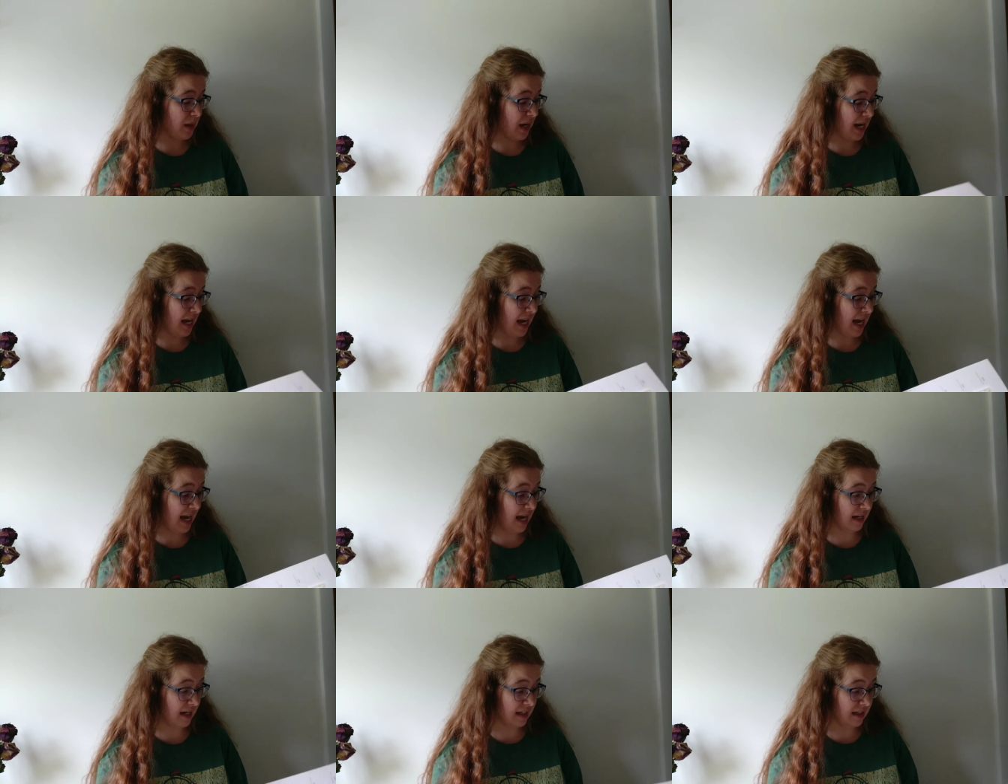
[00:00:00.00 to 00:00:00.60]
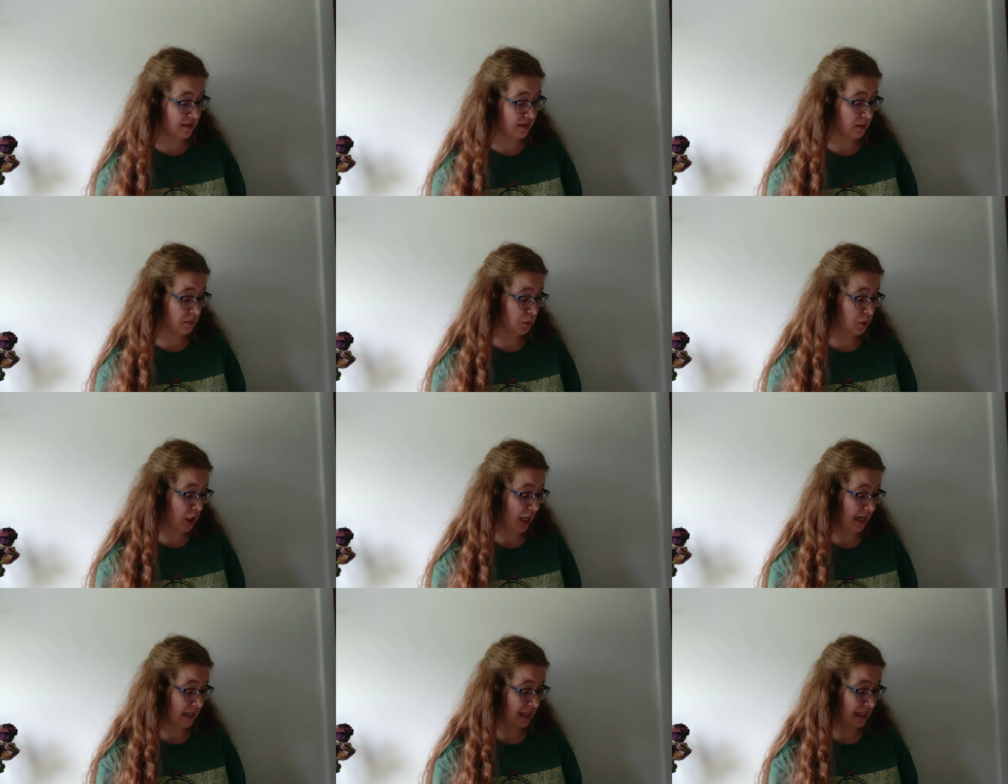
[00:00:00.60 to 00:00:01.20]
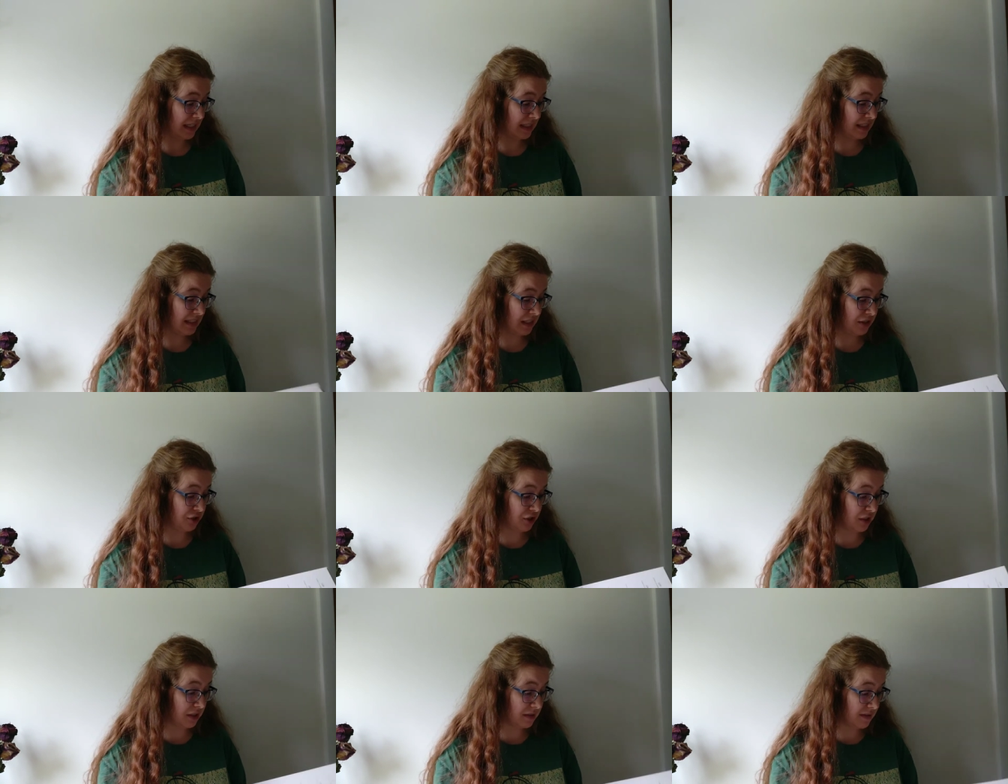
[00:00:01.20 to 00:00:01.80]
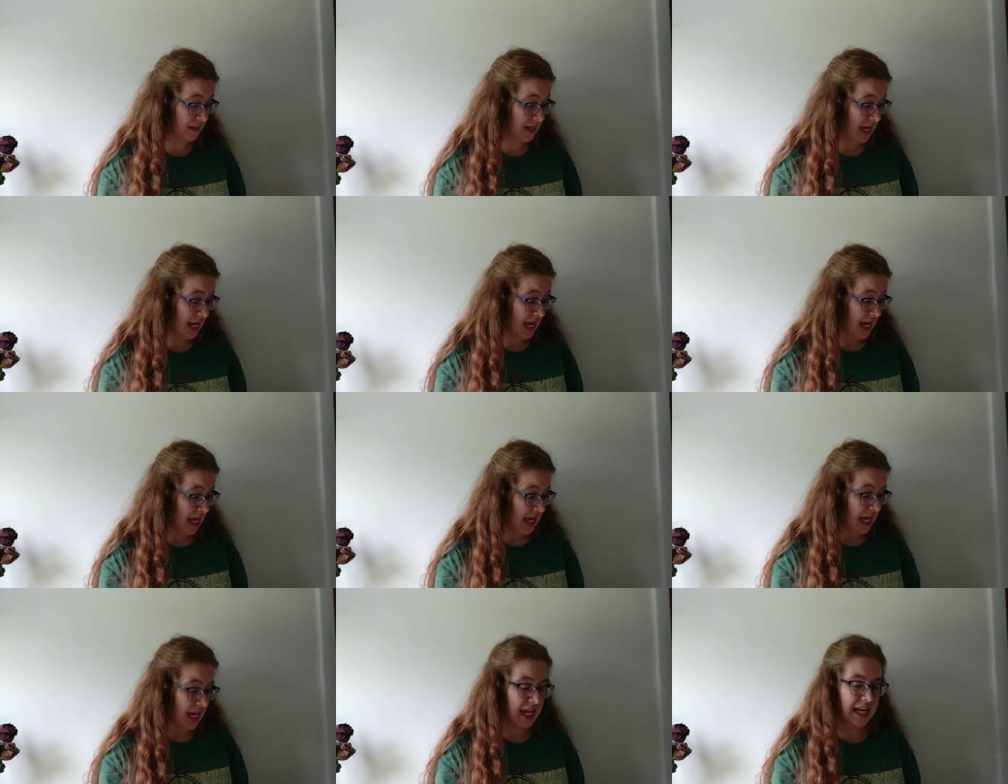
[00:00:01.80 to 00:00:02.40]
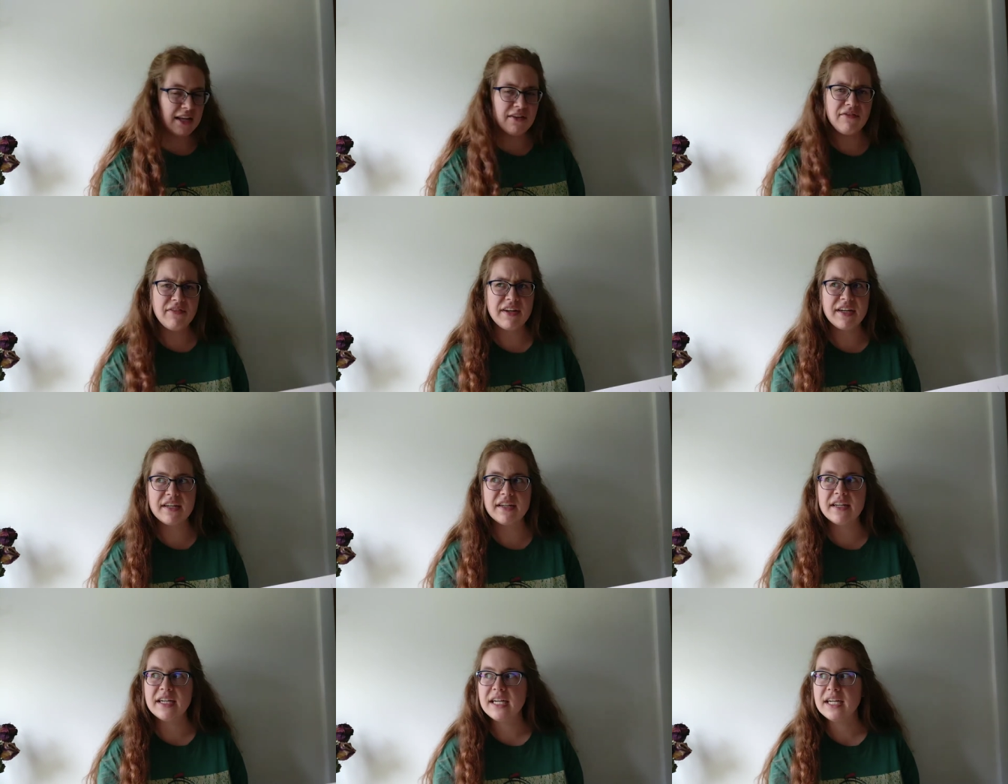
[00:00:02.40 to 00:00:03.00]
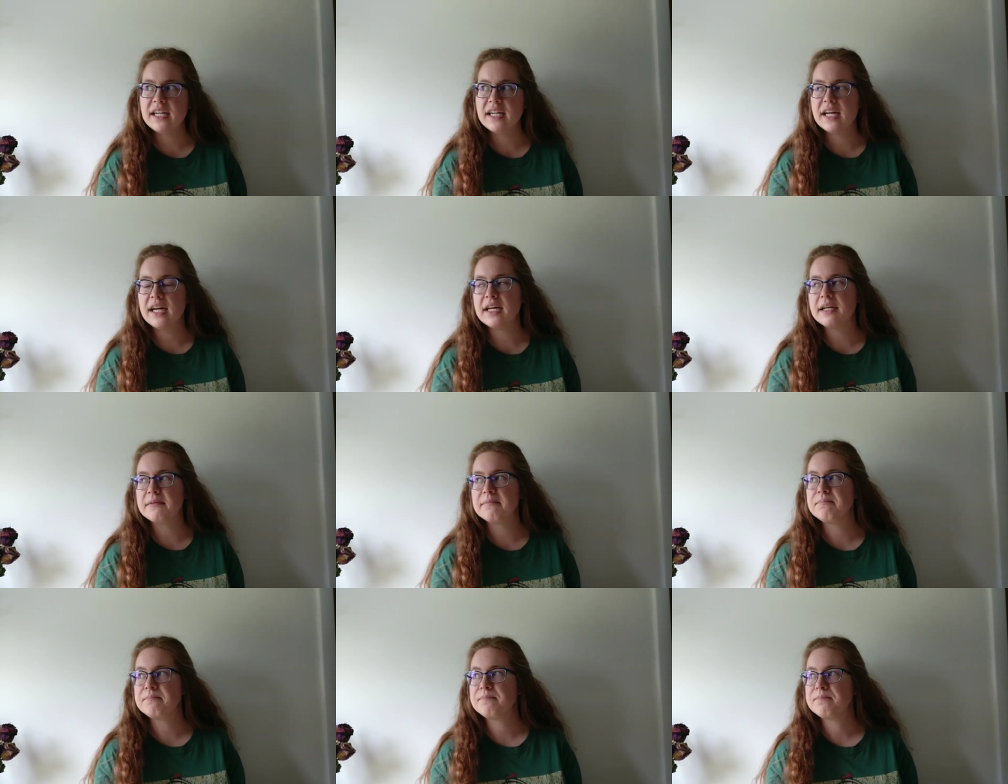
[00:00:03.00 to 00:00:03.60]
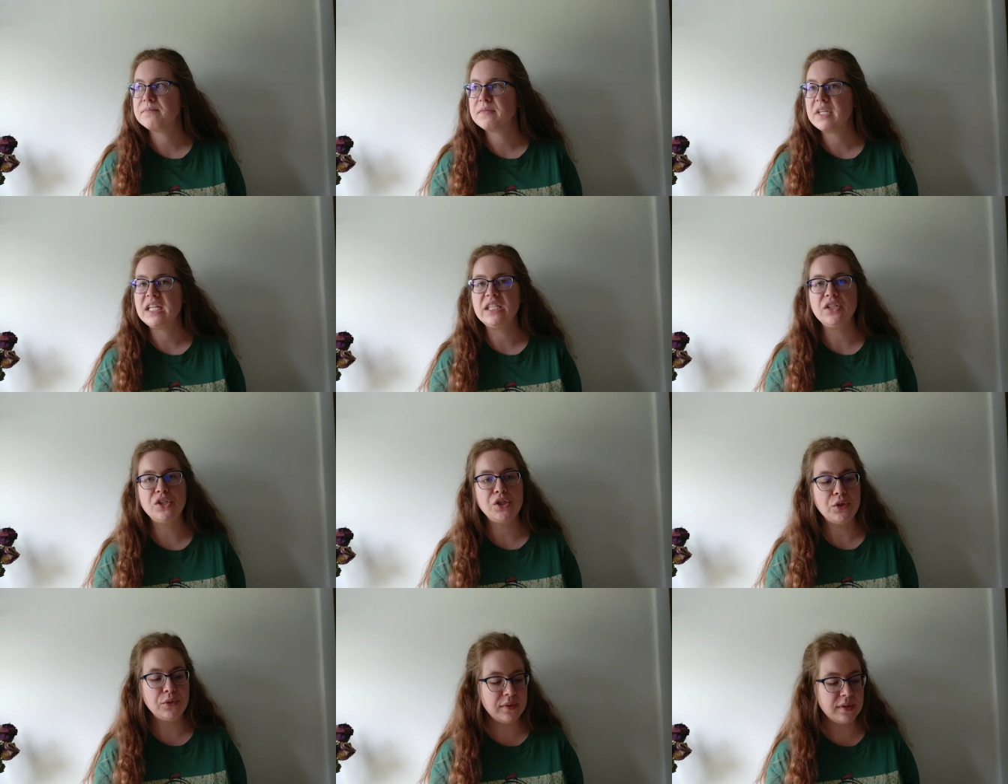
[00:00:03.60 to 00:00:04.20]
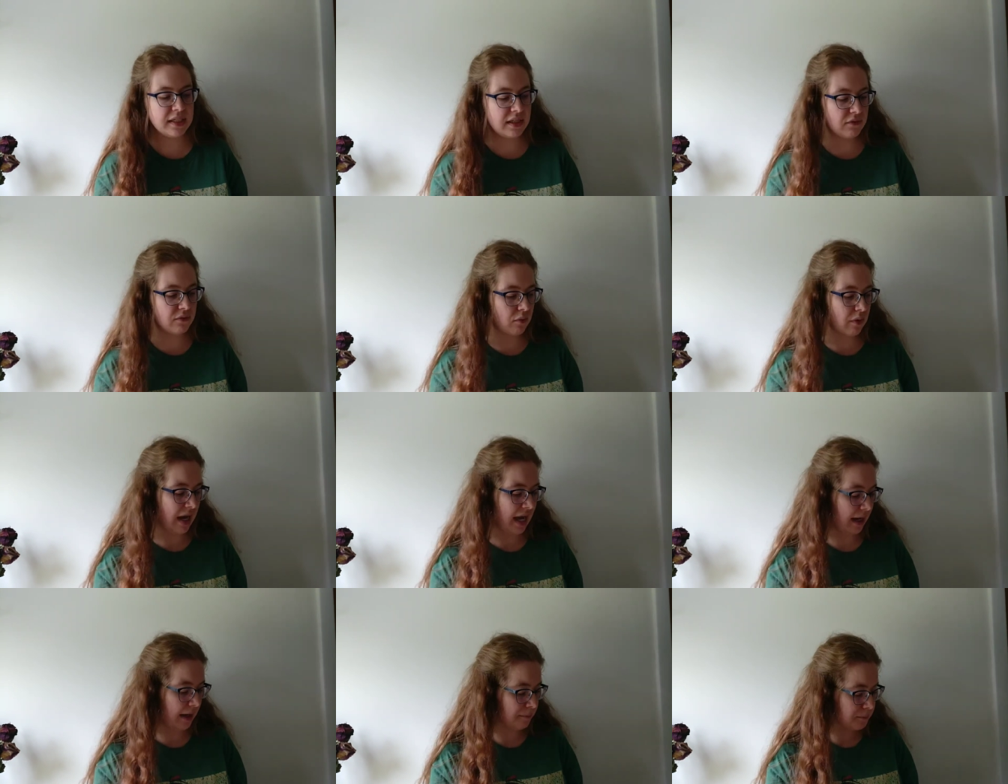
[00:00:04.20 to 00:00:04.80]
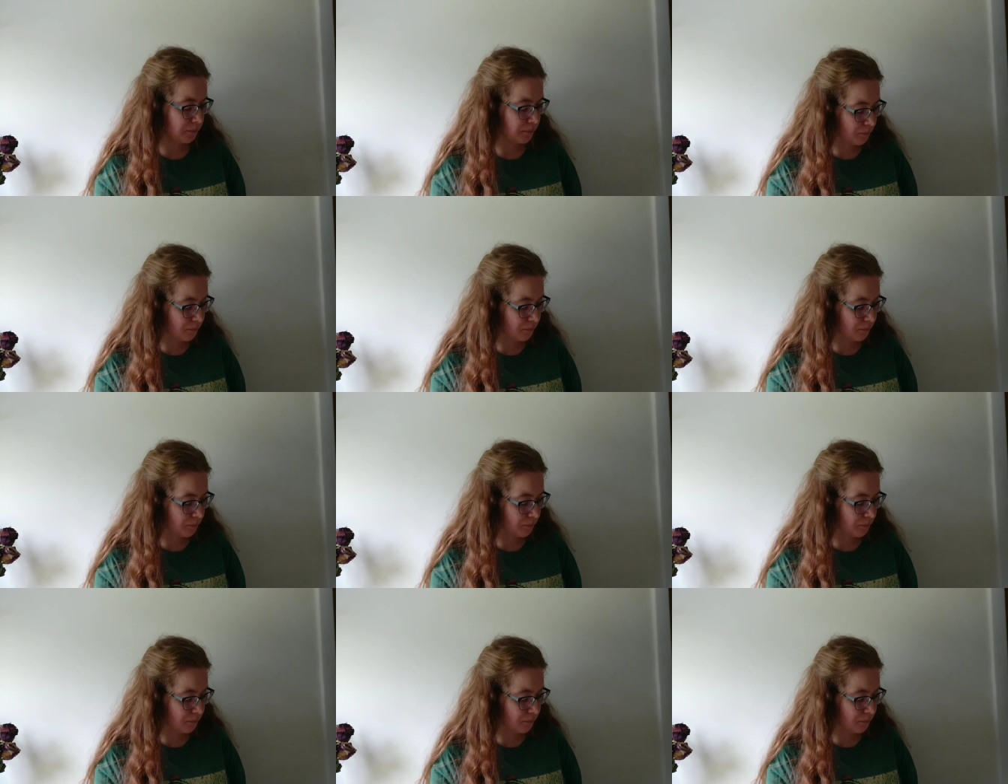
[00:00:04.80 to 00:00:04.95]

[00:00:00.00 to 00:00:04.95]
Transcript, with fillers: by adding and subtracting stitches in a very intuitive way.